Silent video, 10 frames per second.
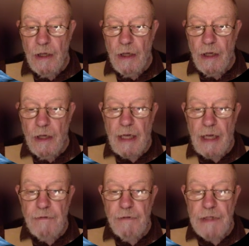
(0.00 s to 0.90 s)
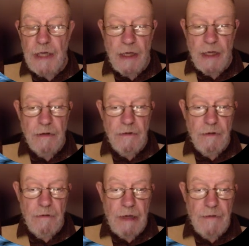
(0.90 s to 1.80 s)
And then if we turn,
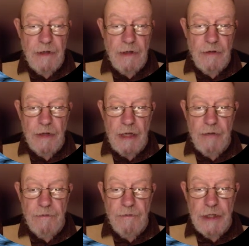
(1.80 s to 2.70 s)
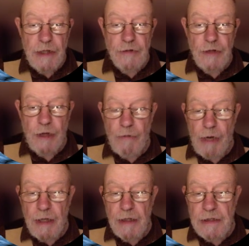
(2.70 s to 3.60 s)
having looked there, if we turn to our
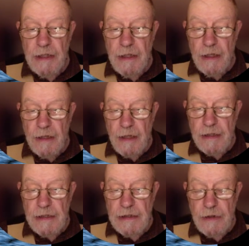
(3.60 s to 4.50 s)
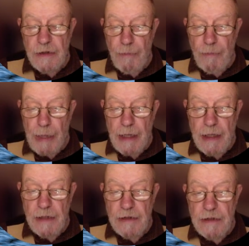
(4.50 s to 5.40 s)
right, that is looking back
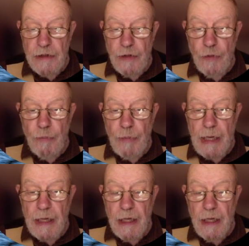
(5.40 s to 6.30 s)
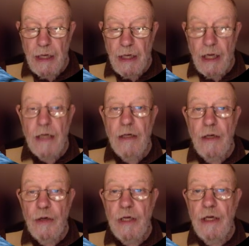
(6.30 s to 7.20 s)
at Coombe Beck and
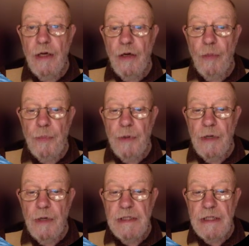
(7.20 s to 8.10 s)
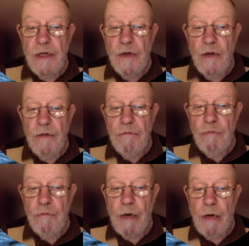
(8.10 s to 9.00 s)
looking up as it
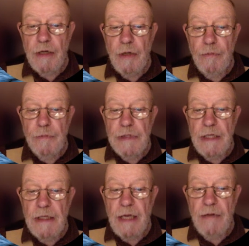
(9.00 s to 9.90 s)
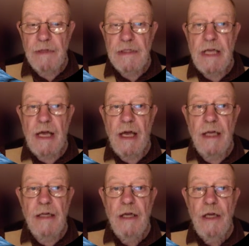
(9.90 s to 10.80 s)
where it comes down the
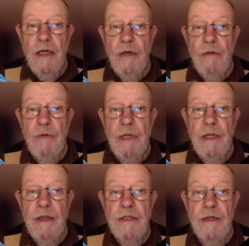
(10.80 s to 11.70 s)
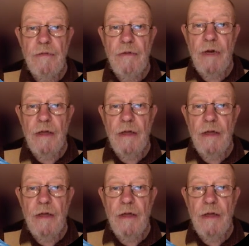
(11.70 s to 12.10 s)
side, with to the